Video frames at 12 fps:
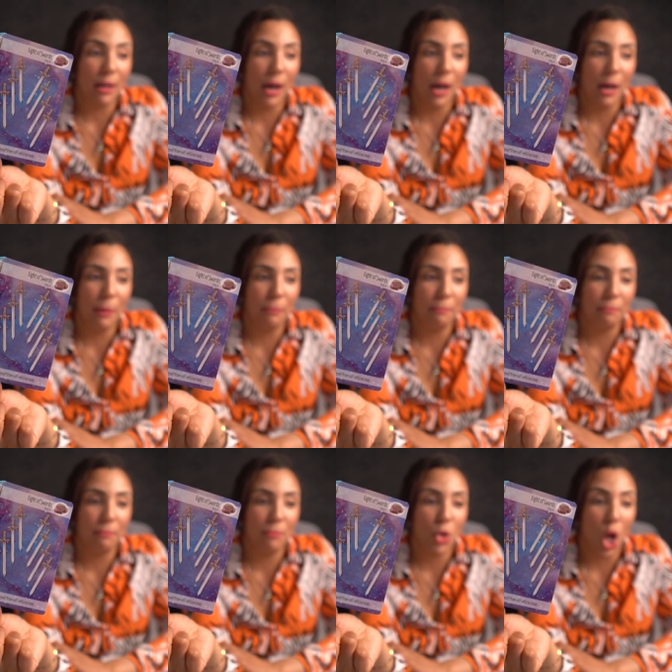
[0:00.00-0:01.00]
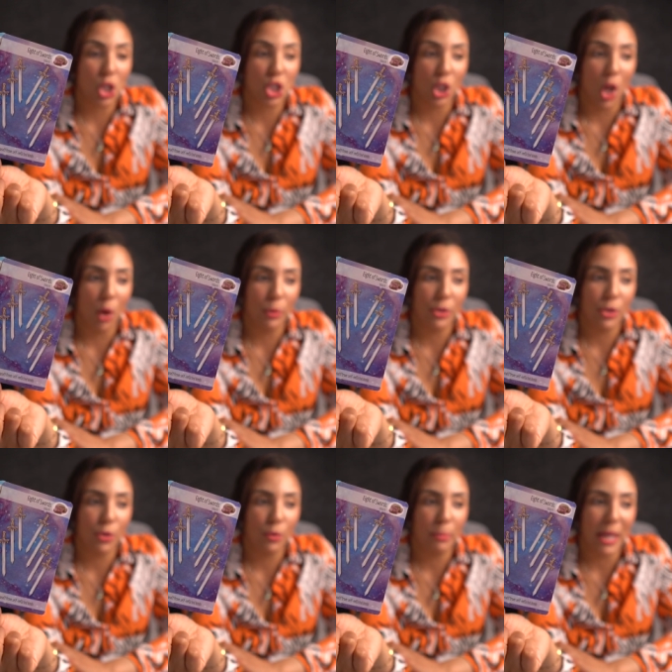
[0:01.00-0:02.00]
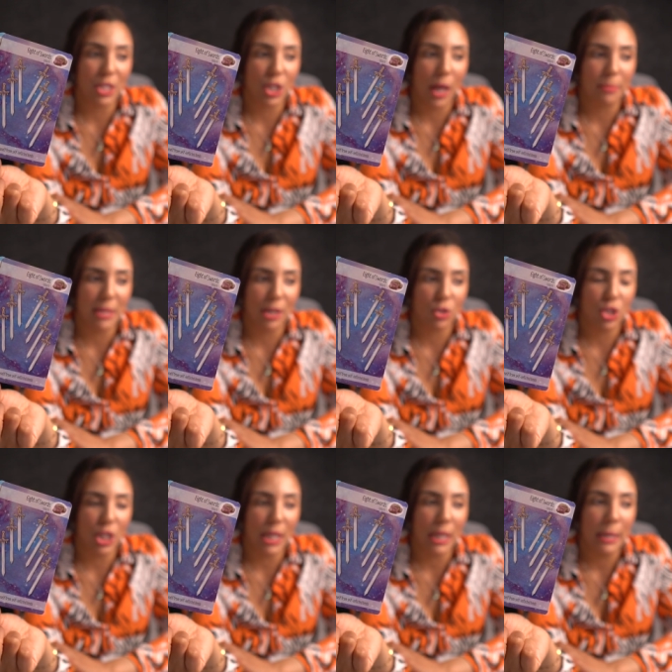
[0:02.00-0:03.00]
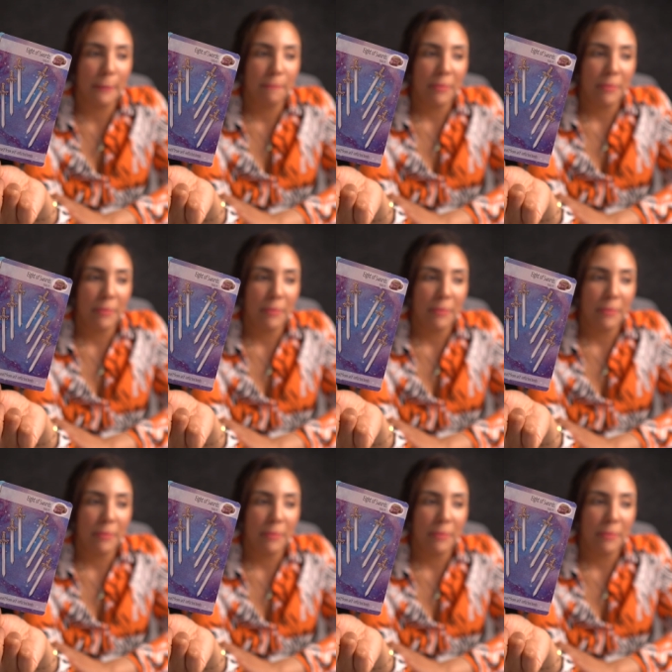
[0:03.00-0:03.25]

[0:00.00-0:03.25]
nonchalant with you, Page of Cups energy,